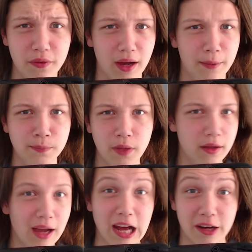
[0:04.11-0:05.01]
um,
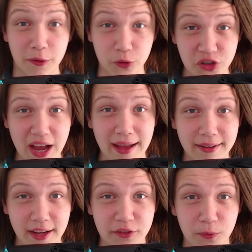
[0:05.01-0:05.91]
had a little chat,
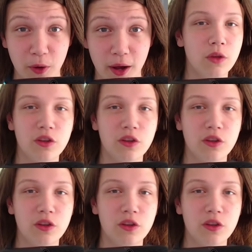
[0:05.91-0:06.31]
as it were.